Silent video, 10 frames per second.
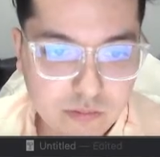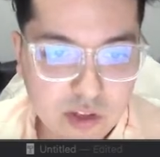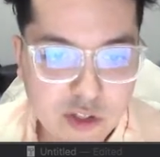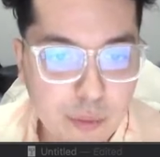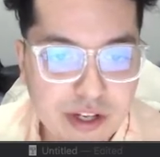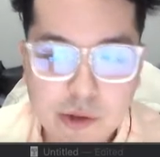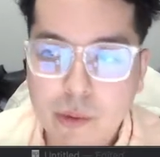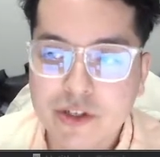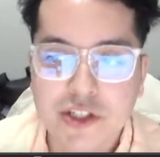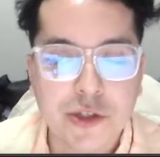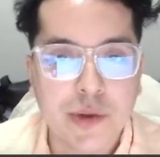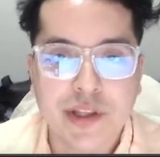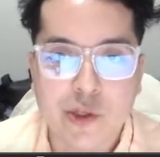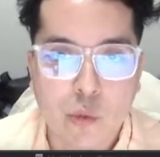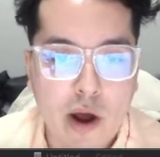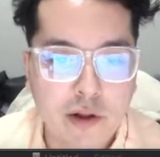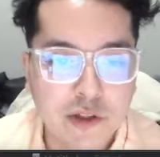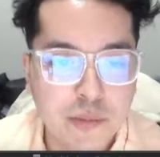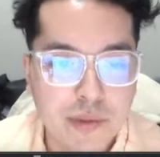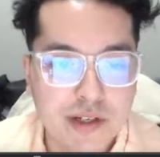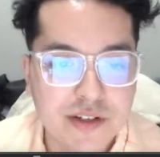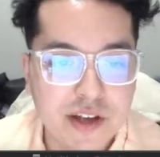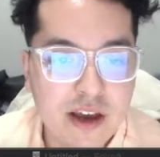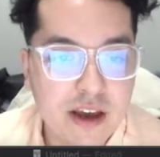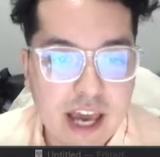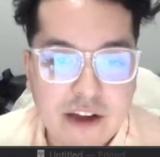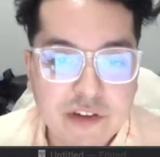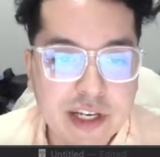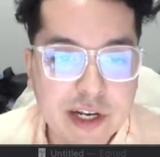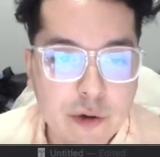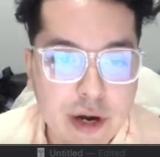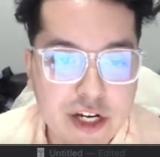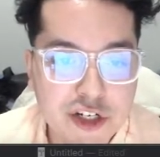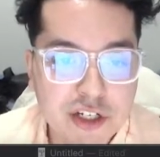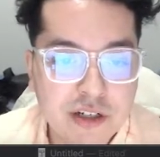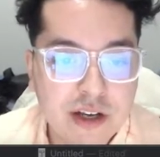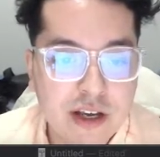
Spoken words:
So basically what we're just doing in this while loop is every iteration